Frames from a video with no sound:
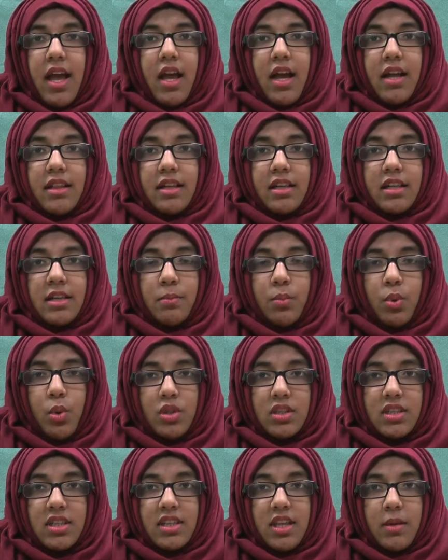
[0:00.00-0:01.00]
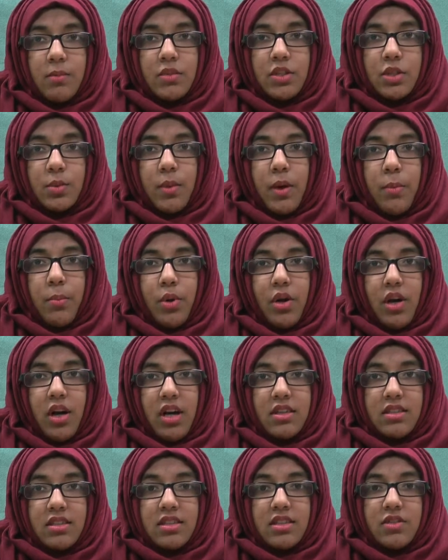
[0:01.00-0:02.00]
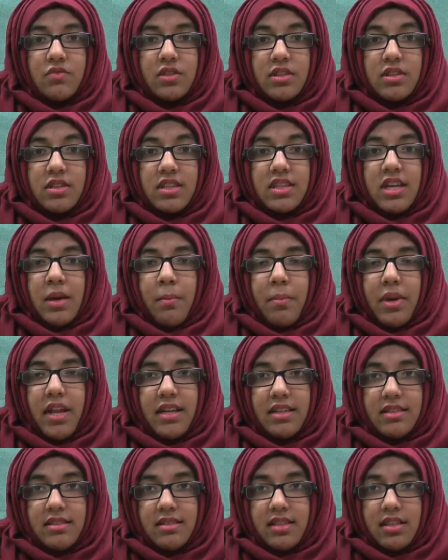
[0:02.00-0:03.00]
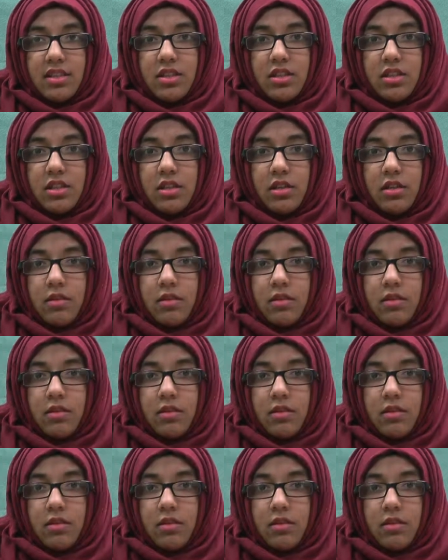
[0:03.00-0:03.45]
and then imported them into my blog under the Research and Planning section.